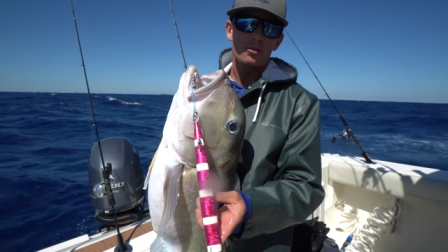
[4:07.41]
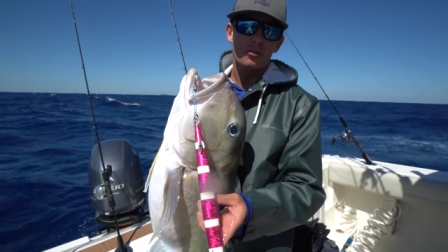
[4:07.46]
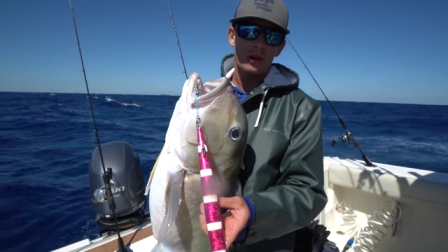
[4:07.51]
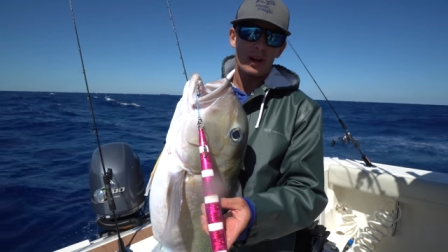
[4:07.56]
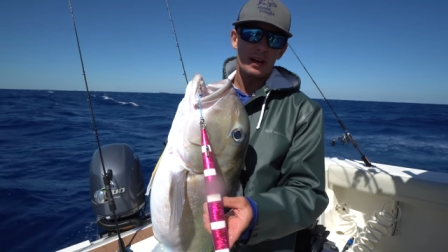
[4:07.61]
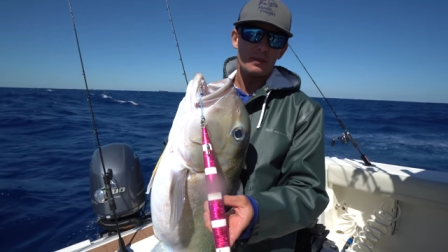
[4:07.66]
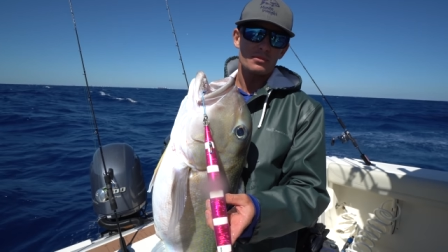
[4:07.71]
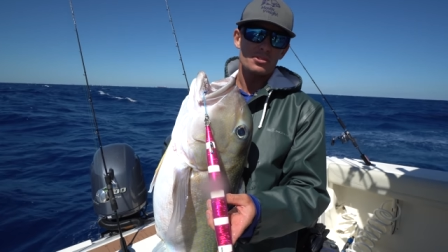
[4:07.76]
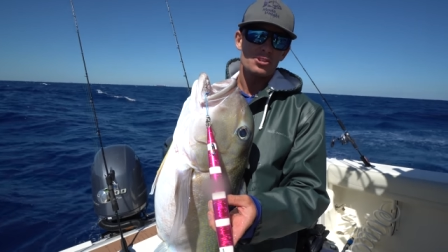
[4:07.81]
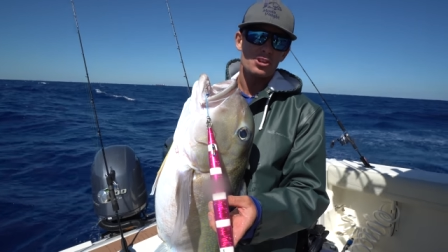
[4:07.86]

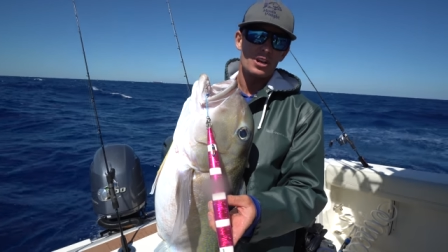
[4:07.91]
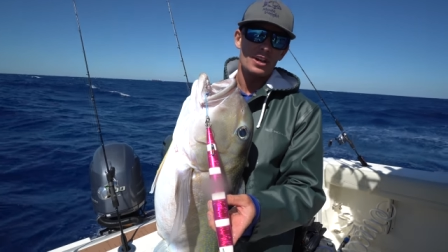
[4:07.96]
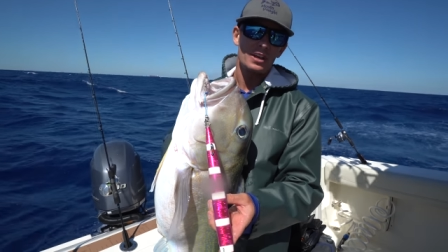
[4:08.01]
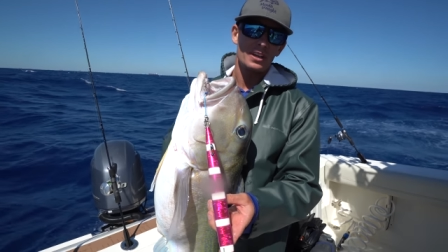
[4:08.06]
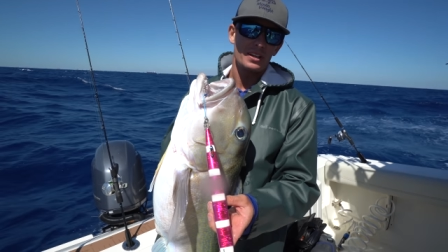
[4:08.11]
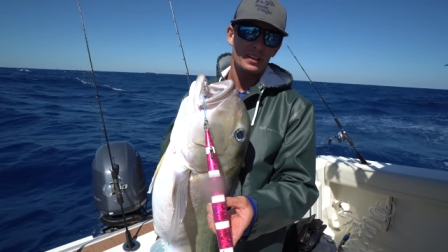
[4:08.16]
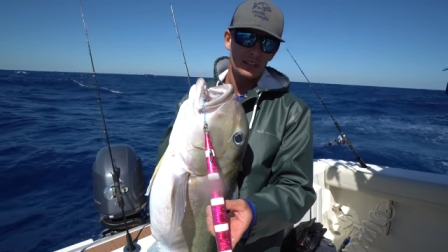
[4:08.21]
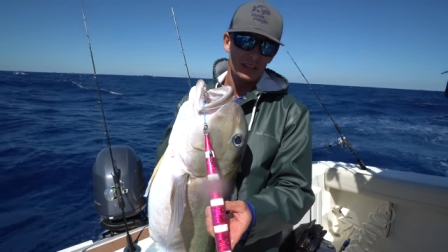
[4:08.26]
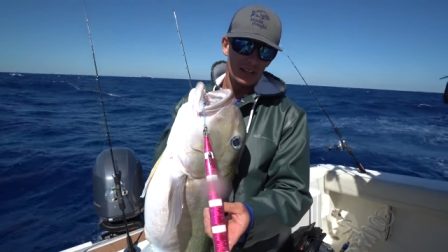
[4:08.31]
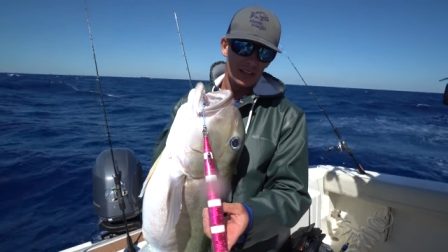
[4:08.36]
gram
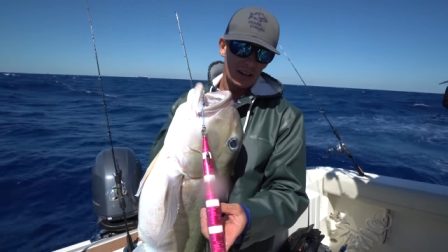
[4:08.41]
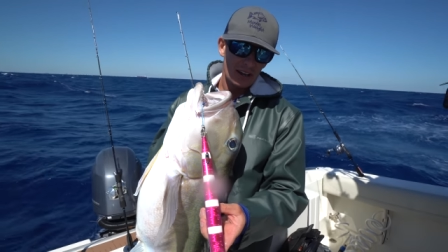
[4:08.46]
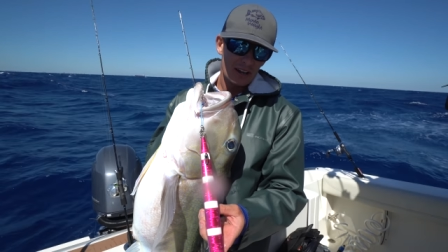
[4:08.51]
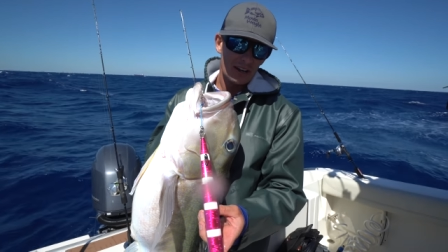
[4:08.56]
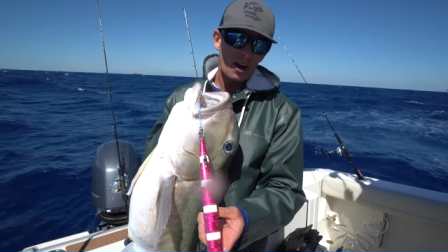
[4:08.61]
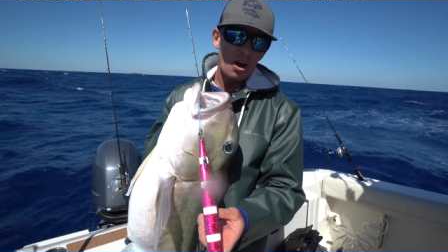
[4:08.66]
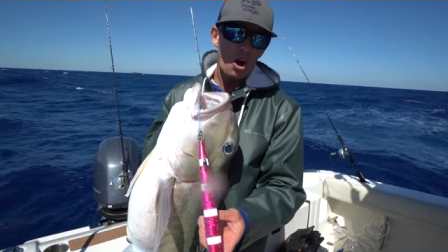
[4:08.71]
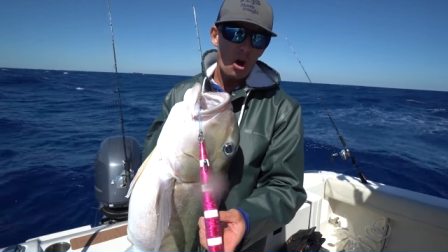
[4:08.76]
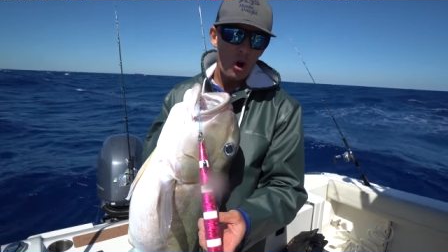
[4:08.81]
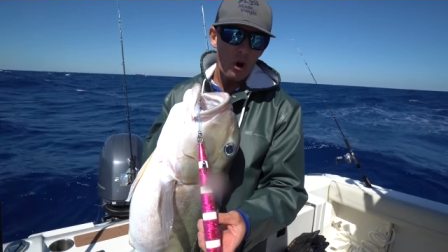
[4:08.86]
jig,
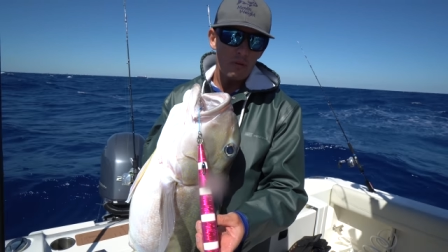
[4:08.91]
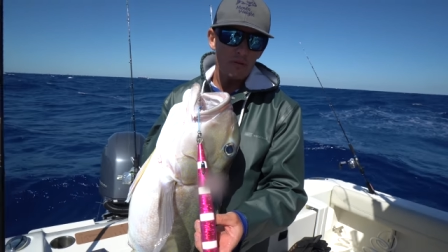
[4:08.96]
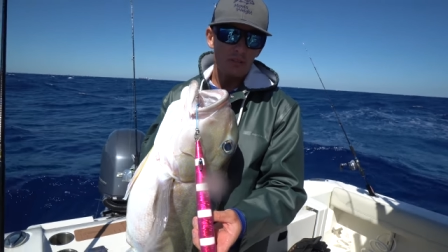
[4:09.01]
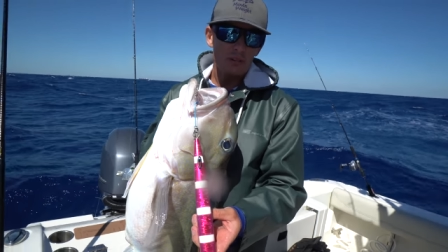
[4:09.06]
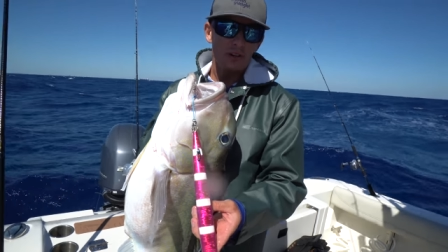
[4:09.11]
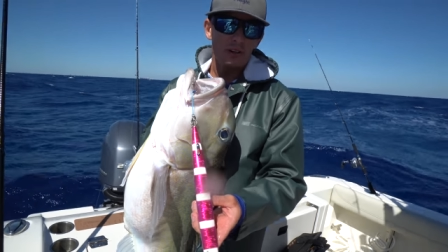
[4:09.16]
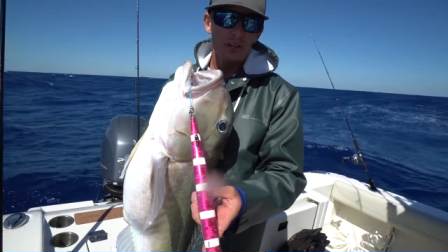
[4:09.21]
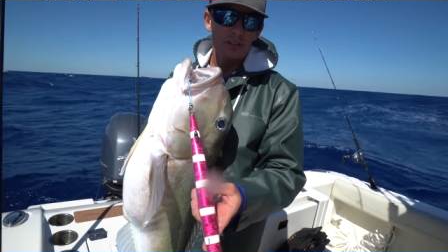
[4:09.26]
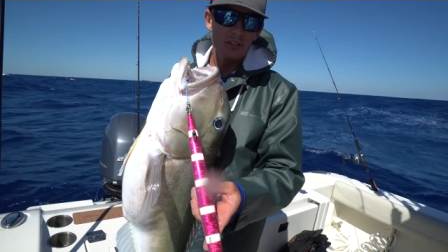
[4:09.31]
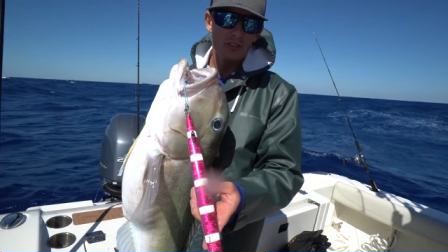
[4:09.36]

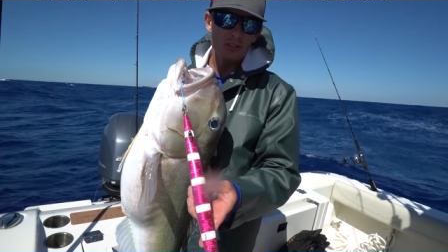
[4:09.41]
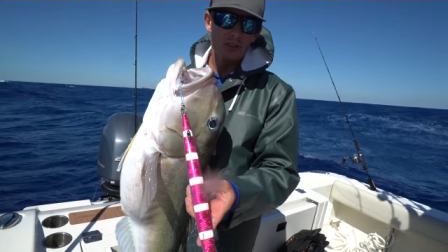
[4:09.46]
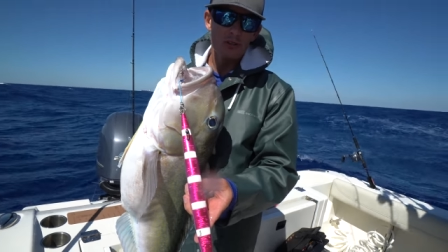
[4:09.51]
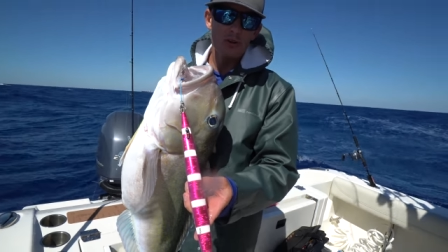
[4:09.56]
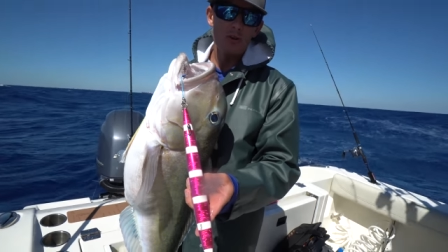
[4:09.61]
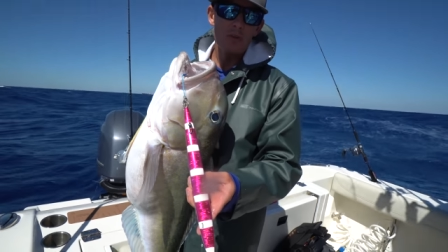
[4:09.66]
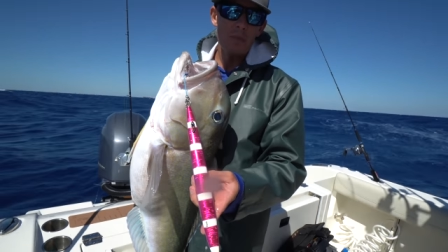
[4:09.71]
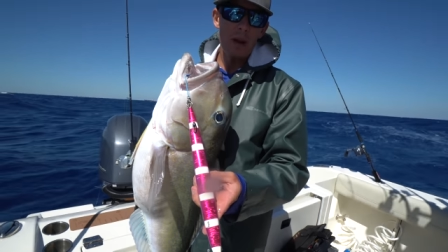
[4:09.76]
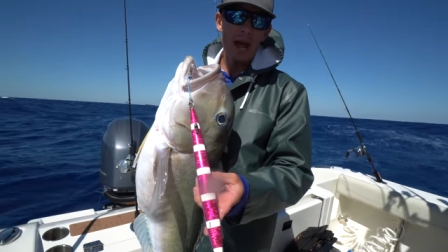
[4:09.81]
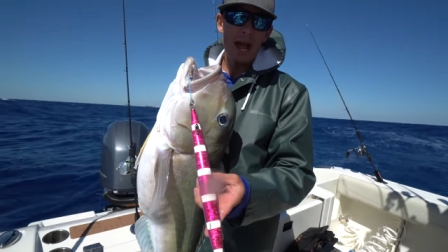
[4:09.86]
over
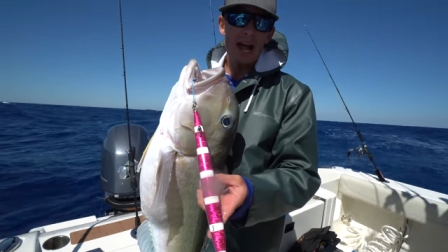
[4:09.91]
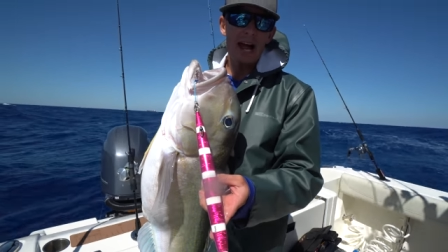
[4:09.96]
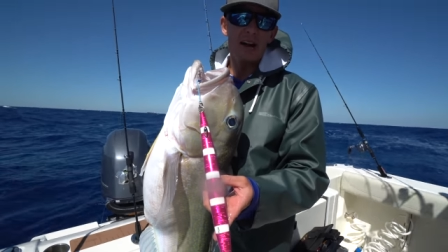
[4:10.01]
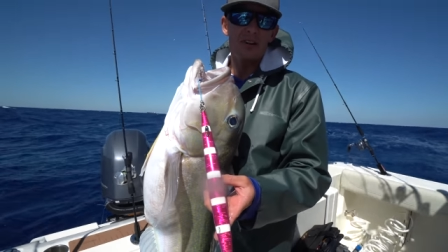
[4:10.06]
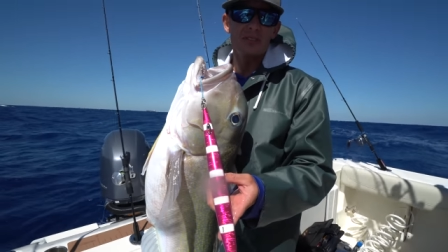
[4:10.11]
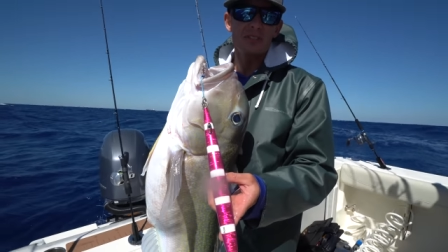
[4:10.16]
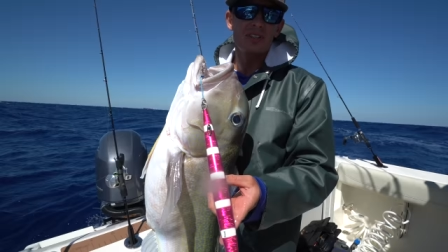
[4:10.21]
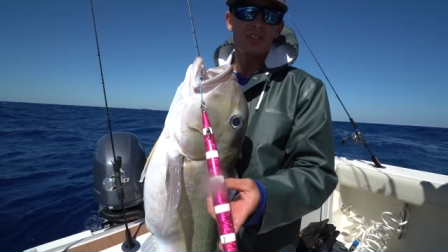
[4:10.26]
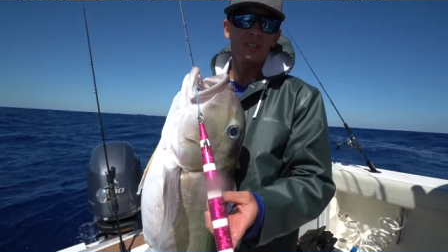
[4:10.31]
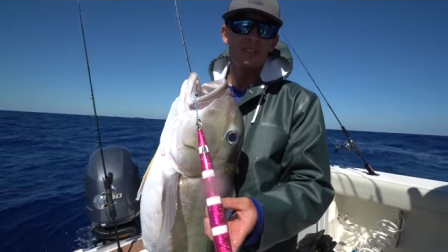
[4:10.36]
two
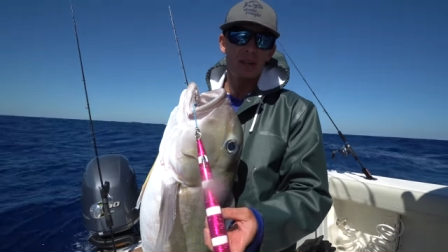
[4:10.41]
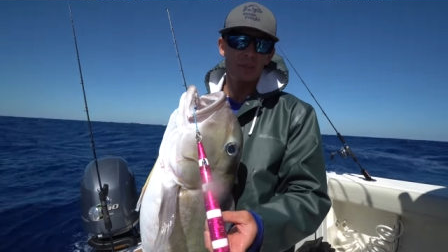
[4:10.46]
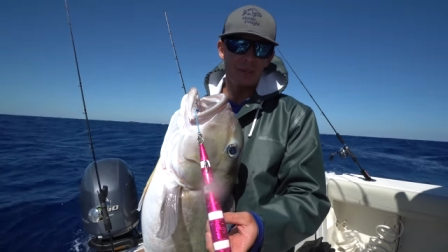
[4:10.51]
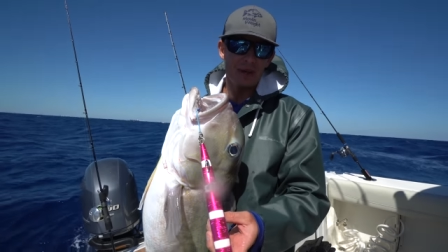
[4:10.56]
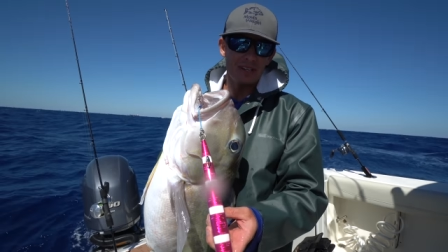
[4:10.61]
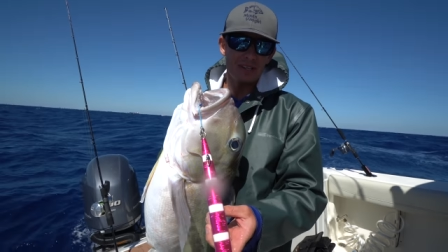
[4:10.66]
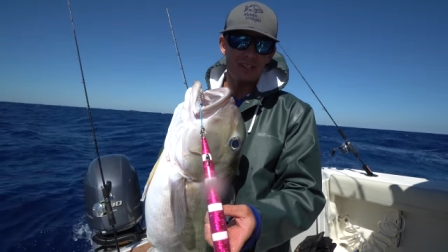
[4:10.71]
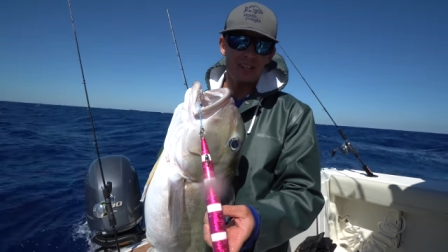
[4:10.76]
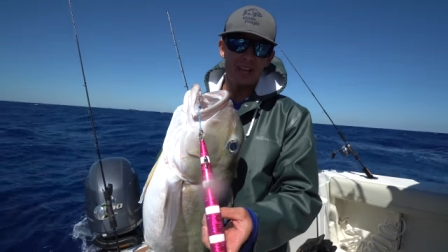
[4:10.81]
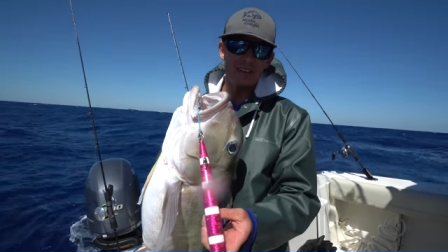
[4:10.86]
pounds to
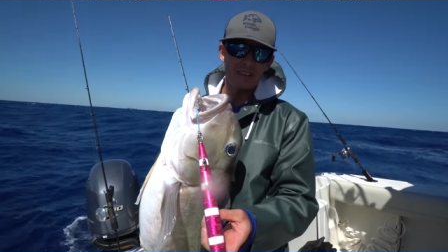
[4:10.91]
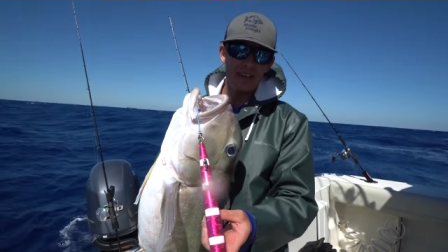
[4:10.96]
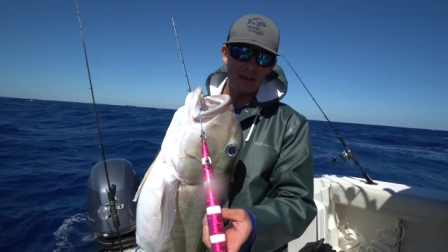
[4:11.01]
maintain